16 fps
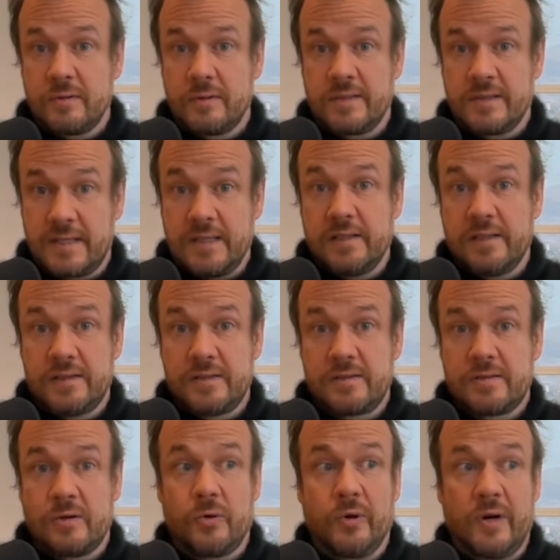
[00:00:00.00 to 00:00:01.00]

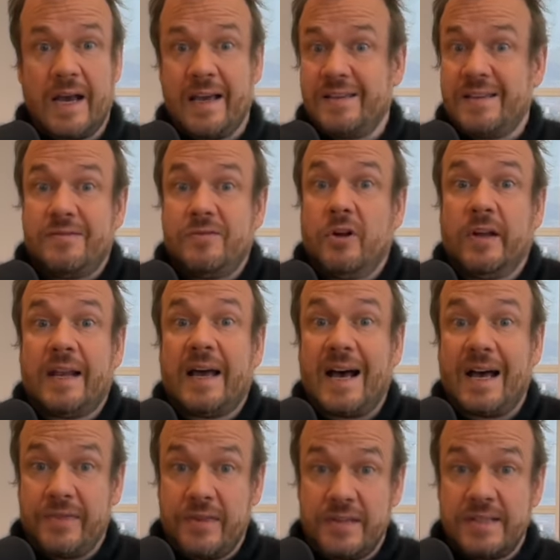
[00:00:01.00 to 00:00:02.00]
skills or has not
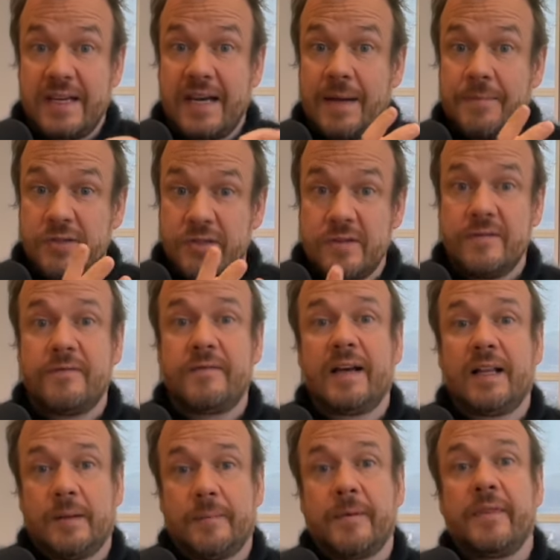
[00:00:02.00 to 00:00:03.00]
had the time to
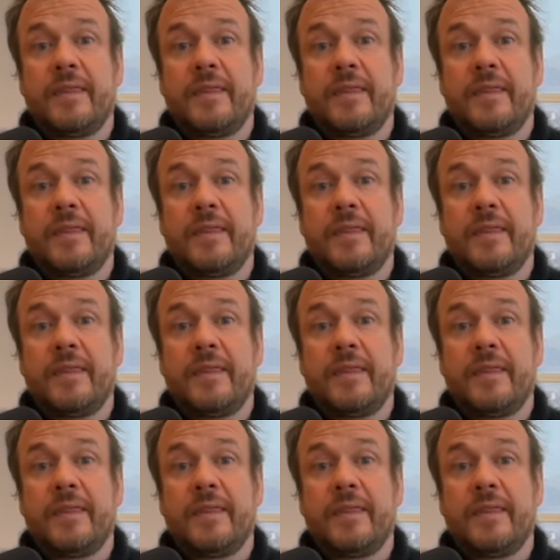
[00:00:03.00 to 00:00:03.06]
develop